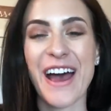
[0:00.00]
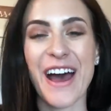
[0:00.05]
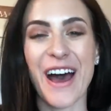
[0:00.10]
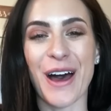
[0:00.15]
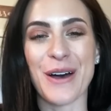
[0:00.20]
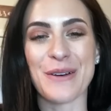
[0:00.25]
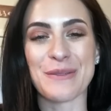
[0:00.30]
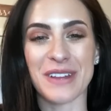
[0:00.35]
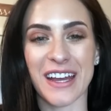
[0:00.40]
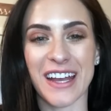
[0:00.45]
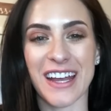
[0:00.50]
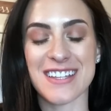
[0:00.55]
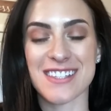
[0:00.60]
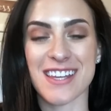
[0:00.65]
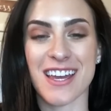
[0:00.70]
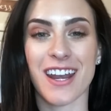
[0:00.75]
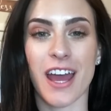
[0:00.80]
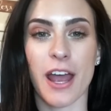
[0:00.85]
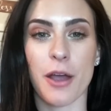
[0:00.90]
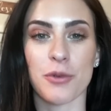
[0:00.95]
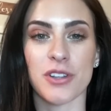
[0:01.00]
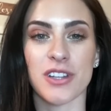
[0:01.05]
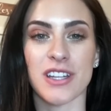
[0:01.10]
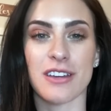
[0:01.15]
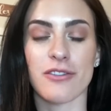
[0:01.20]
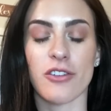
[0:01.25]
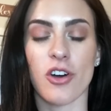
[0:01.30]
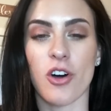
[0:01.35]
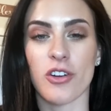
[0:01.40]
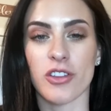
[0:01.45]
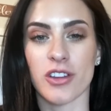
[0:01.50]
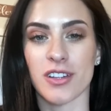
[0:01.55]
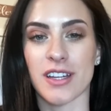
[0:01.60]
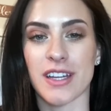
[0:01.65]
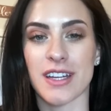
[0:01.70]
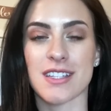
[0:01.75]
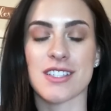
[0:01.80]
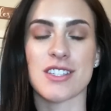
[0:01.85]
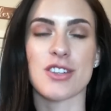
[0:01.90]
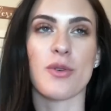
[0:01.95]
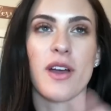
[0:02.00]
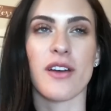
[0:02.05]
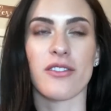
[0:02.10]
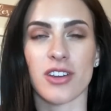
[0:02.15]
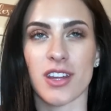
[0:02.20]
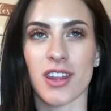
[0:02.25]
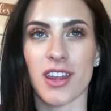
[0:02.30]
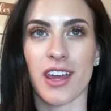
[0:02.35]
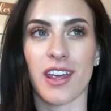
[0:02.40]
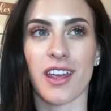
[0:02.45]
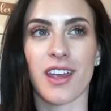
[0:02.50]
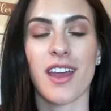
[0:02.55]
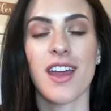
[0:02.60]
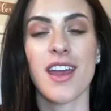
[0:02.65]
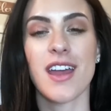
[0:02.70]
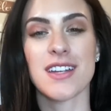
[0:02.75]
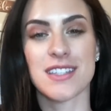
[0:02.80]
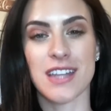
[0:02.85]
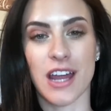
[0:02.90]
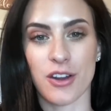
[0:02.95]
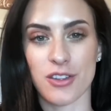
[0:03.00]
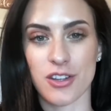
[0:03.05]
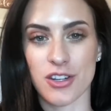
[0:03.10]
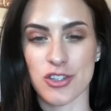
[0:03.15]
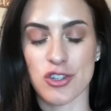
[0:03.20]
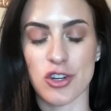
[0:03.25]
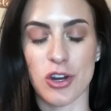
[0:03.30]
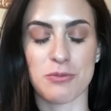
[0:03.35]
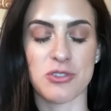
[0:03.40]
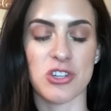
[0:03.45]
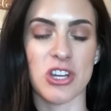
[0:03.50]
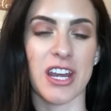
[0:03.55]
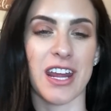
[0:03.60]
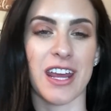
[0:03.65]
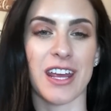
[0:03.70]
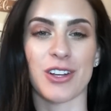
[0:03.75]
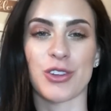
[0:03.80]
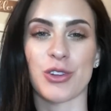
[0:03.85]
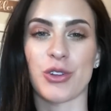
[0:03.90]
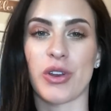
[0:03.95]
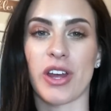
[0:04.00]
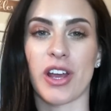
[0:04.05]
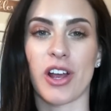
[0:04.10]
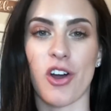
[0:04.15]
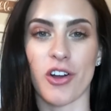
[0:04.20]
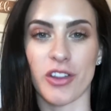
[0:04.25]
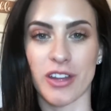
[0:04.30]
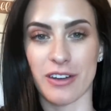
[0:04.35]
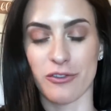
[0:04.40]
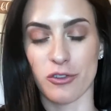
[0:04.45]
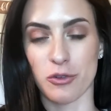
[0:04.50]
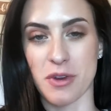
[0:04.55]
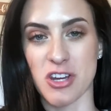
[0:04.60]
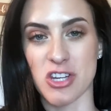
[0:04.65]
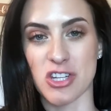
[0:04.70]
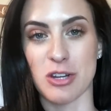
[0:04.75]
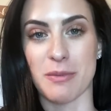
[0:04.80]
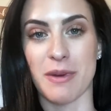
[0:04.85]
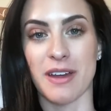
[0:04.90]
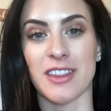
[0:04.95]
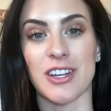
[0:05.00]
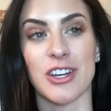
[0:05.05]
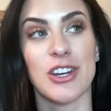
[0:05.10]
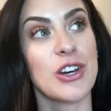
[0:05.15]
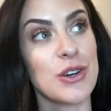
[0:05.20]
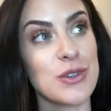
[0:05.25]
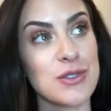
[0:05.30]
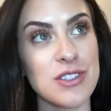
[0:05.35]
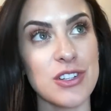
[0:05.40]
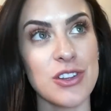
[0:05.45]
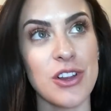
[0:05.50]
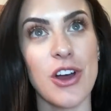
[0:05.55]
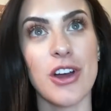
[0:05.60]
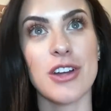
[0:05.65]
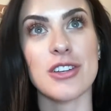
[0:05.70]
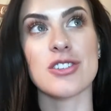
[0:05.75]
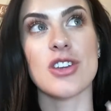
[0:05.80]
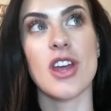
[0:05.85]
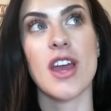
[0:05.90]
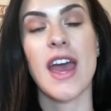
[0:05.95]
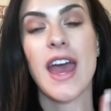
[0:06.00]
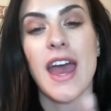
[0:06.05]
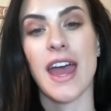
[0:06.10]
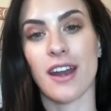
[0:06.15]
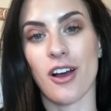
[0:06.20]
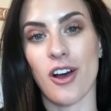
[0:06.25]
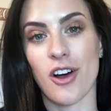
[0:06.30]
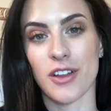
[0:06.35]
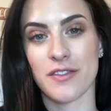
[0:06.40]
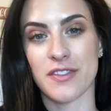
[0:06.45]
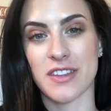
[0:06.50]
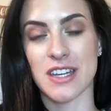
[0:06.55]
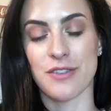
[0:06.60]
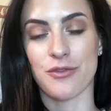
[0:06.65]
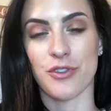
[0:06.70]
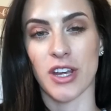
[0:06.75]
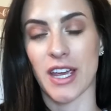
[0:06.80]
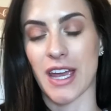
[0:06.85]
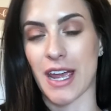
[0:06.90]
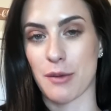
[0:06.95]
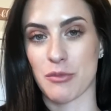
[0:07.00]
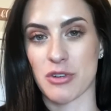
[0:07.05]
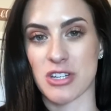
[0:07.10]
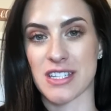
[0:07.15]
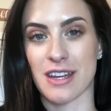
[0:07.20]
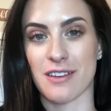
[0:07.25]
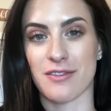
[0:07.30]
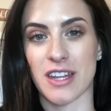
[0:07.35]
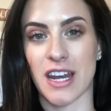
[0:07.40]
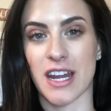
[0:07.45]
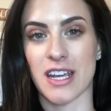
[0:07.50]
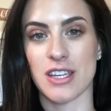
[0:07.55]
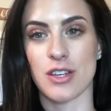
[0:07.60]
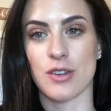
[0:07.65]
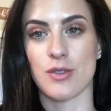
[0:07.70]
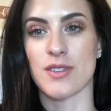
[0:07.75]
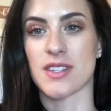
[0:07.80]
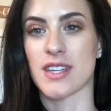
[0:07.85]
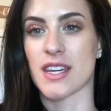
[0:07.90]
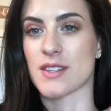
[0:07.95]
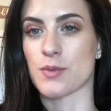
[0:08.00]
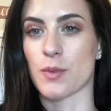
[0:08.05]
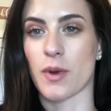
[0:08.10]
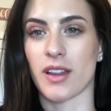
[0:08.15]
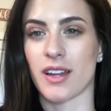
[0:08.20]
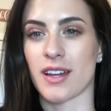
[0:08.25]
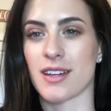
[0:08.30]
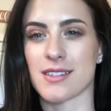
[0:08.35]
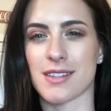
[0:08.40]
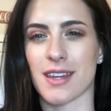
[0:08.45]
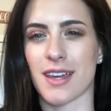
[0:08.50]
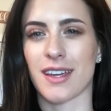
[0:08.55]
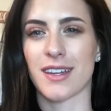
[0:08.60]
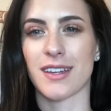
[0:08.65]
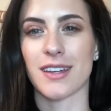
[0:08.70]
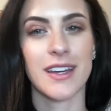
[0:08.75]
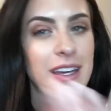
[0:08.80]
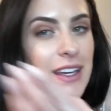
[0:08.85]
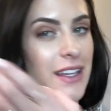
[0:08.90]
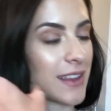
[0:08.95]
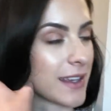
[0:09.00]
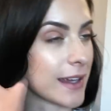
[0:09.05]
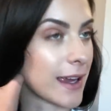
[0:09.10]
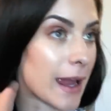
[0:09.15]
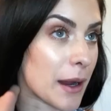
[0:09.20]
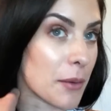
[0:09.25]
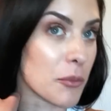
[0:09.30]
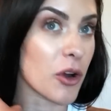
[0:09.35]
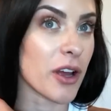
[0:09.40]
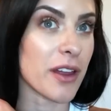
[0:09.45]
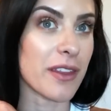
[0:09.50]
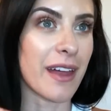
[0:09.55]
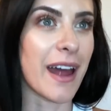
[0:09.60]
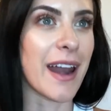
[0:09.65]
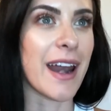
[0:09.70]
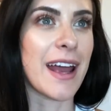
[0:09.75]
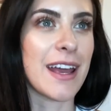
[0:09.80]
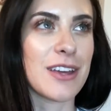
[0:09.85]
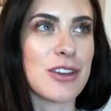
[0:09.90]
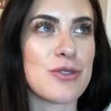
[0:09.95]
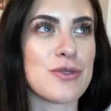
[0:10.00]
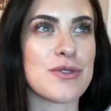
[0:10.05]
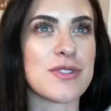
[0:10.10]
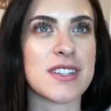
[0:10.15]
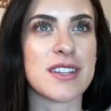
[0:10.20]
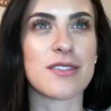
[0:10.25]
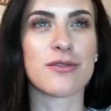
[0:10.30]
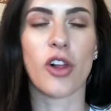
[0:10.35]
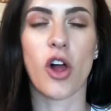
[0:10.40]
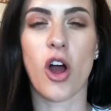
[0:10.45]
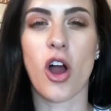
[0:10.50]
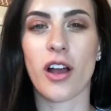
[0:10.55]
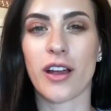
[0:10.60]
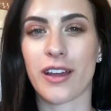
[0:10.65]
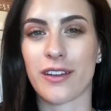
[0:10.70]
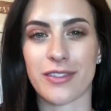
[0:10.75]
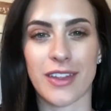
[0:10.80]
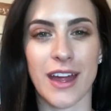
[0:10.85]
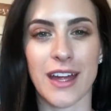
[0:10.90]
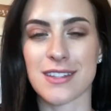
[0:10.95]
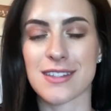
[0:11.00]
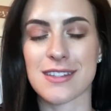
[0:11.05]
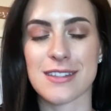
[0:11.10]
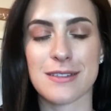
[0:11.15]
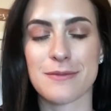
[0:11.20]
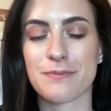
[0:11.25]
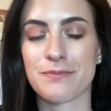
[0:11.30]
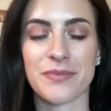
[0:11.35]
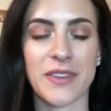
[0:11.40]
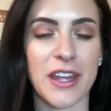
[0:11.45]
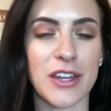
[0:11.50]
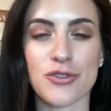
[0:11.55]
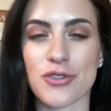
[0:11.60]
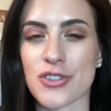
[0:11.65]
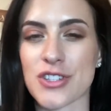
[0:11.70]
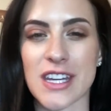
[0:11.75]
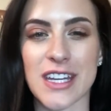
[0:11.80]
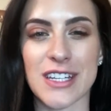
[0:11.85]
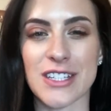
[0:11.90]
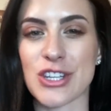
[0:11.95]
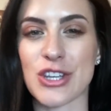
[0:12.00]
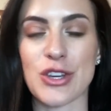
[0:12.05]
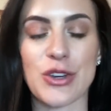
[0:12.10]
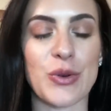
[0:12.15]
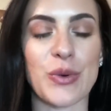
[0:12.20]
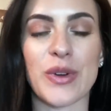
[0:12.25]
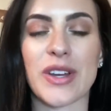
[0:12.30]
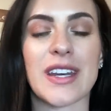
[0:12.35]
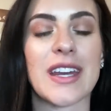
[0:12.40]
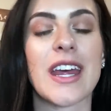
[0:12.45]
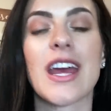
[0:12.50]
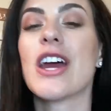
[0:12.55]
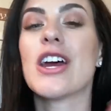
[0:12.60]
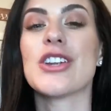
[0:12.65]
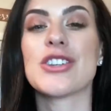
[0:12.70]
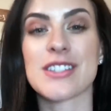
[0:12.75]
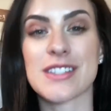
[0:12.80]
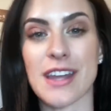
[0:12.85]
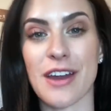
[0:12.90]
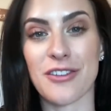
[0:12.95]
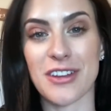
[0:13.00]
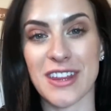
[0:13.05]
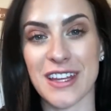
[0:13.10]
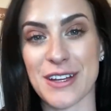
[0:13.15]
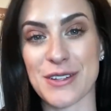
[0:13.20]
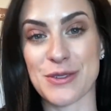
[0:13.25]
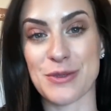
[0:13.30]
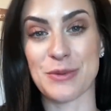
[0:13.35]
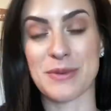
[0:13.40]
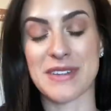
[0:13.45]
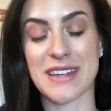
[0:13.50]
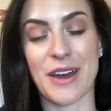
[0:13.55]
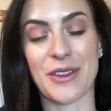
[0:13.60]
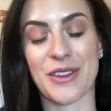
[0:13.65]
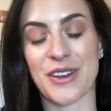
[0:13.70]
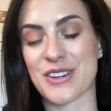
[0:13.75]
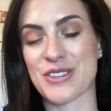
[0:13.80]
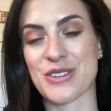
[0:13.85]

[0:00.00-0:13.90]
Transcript: Um, like I said, I will leave all the links to everything down in the description, including all the information about the Ghost launch and all of the different camera stuff that I use, as well as like the camera that I use to vlog, if that's interesting to you and just everything else will be down there.